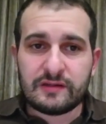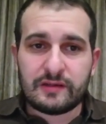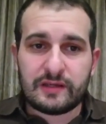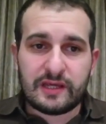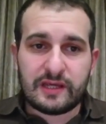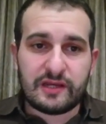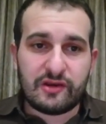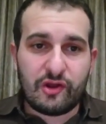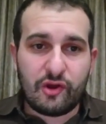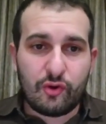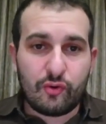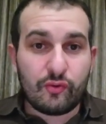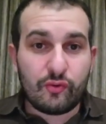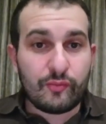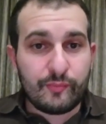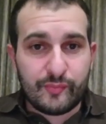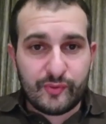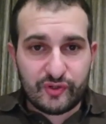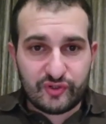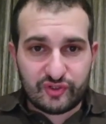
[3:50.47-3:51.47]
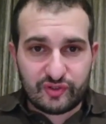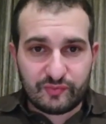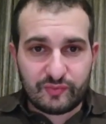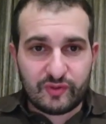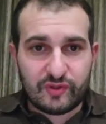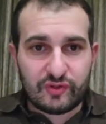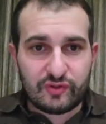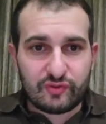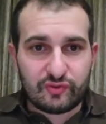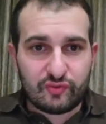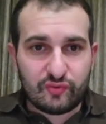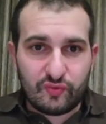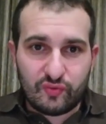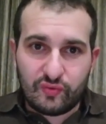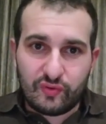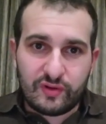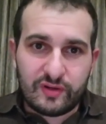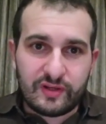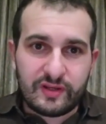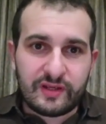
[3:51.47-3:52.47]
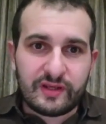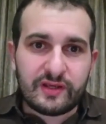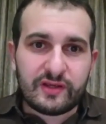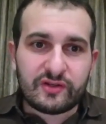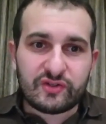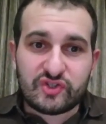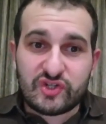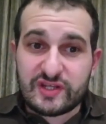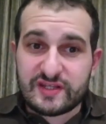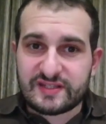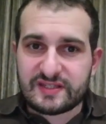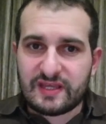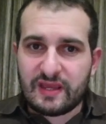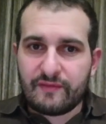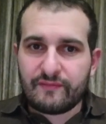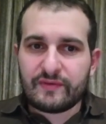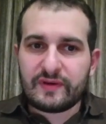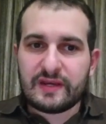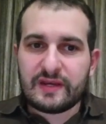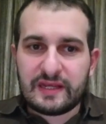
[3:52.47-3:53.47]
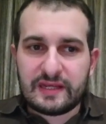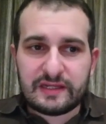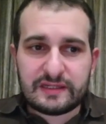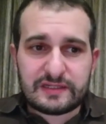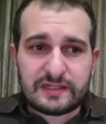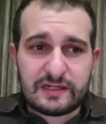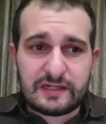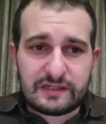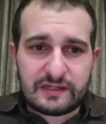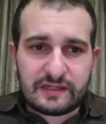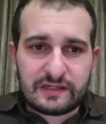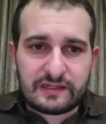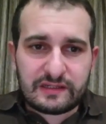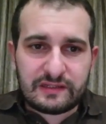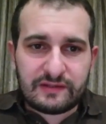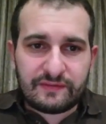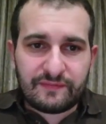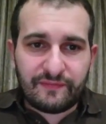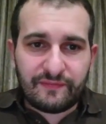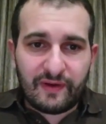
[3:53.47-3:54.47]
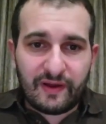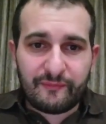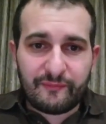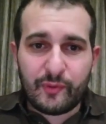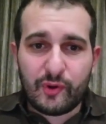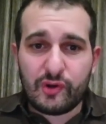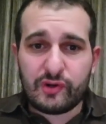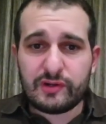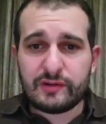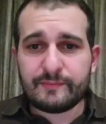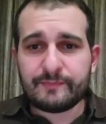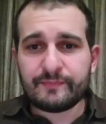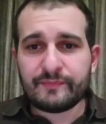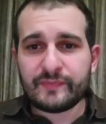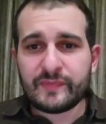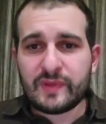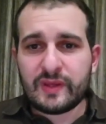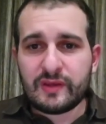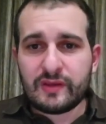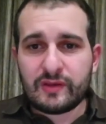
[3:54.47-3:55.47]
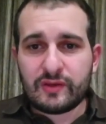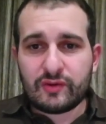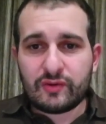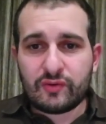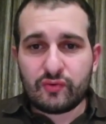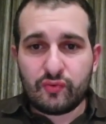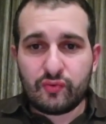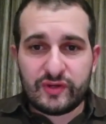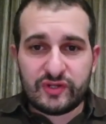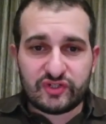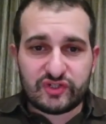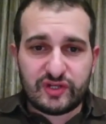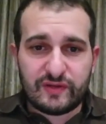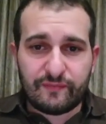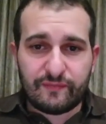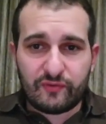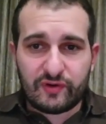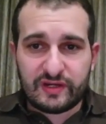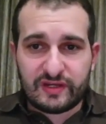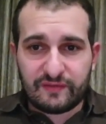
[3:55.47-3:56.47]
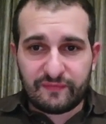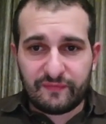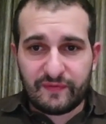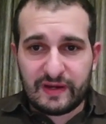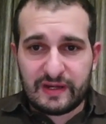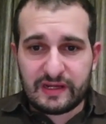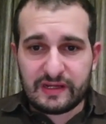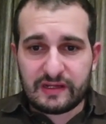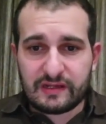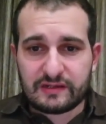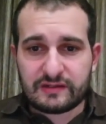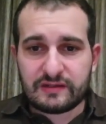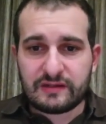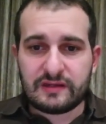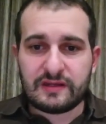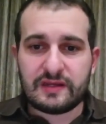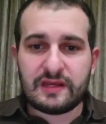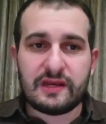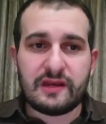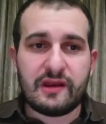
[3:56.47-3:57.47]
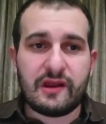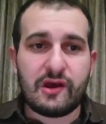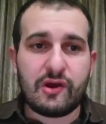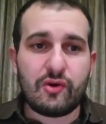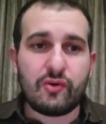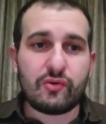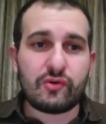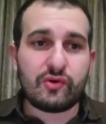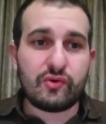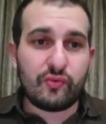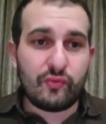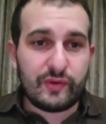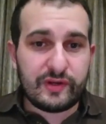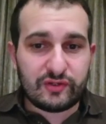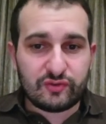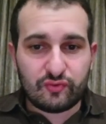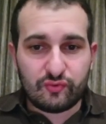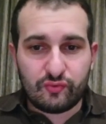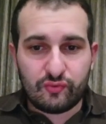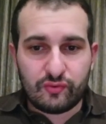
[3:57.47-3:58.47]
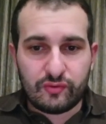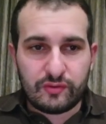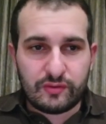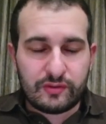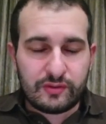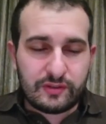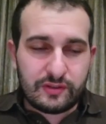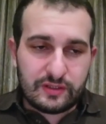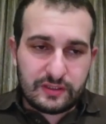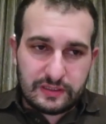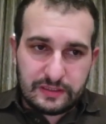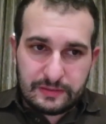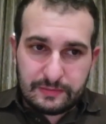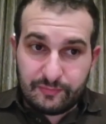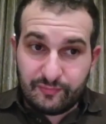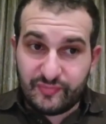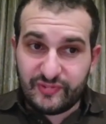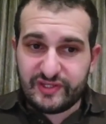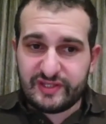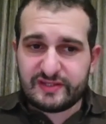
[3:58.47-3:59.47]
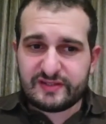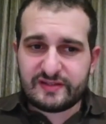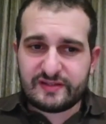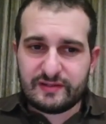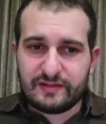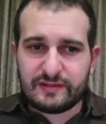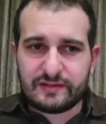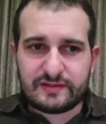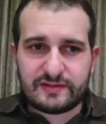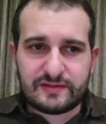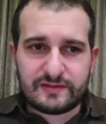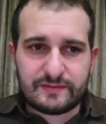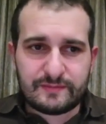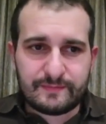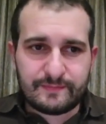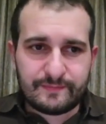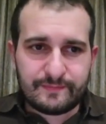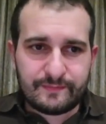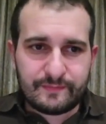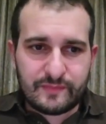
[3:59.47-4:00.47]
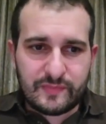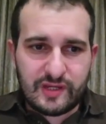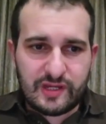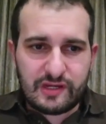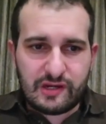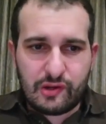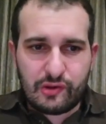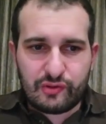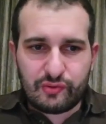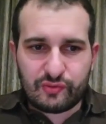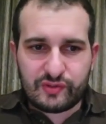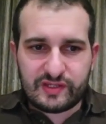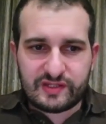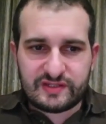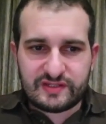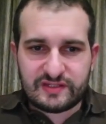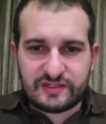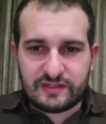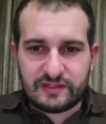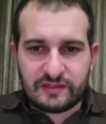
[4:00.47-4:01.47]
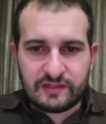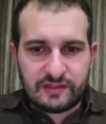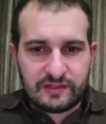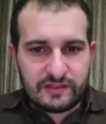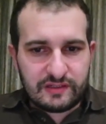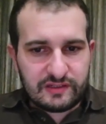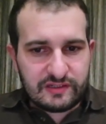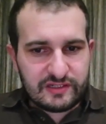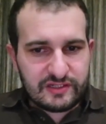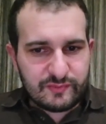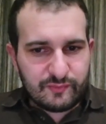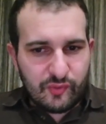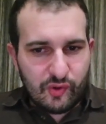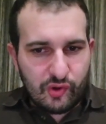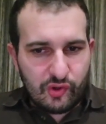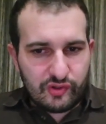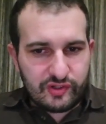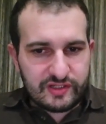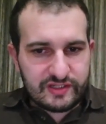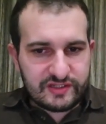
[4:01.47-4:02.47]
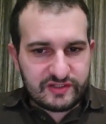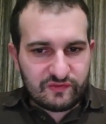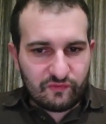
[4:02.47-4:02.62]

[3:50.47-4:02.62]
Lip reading: and now bishop to g7 hitting the e5 pawn, queen g3 defending it, and now queen to b6, and now you can see this pawn is